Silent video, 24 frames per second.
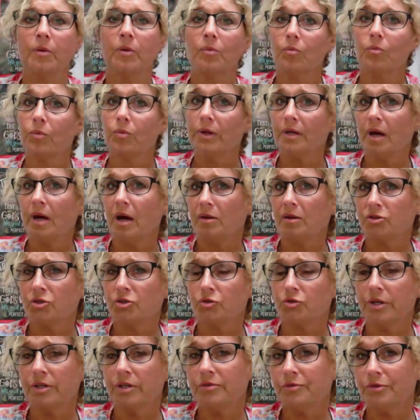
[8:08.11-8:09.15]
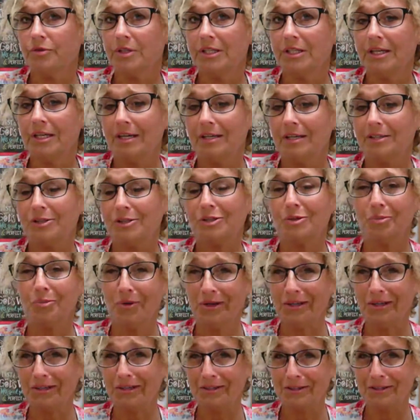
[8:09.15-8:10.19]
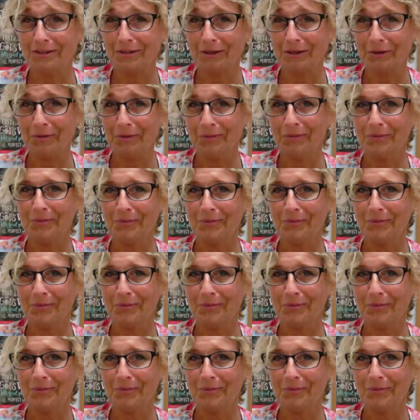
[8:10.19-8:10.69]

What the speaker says: We stress for the kids to bring it to you.